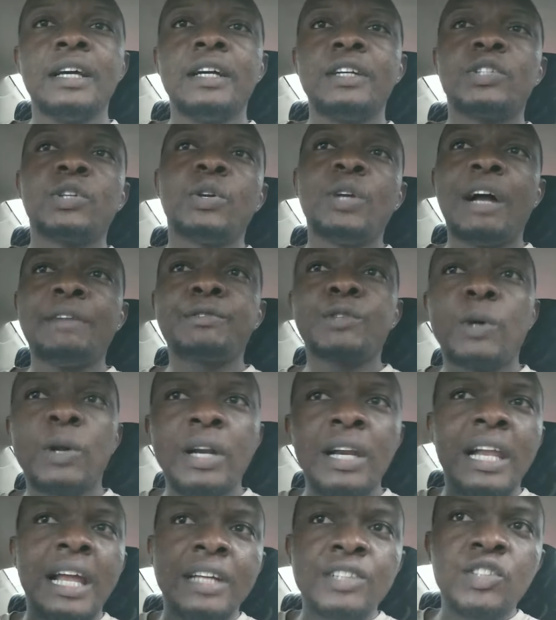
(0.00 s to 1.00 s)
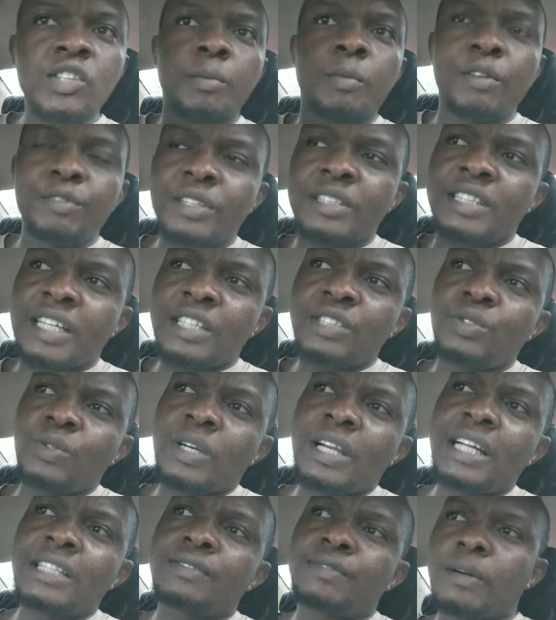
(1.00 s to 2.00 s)
So you have to unlearn some of the things you
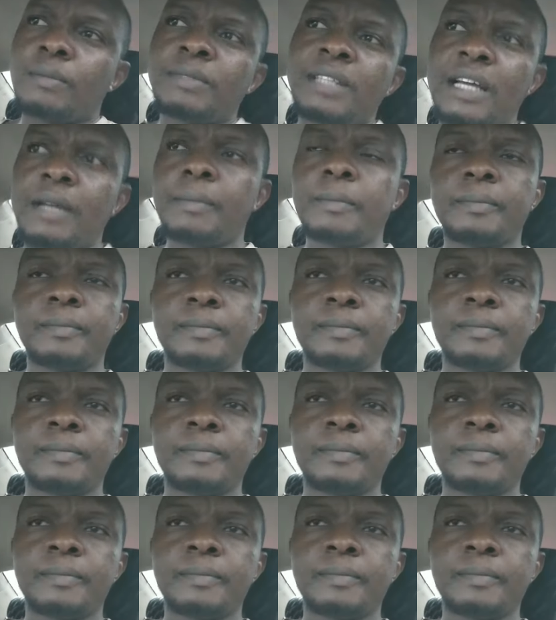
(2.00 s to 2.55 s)
learned from them.